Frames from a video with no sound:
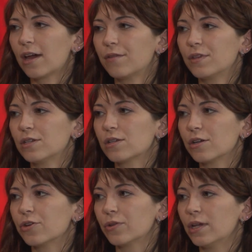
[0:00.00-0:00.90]
have this
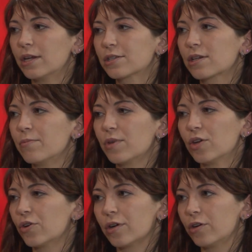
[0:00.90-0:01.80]
on your Linux Windows.
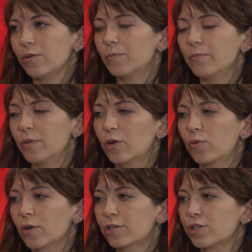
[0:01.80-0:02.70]
computer, it'll it'll
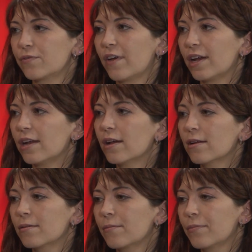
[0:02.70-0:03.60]
work just fine.
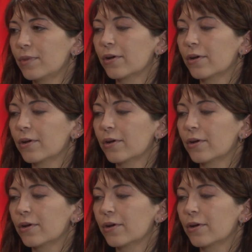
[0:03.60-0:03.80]
Yes.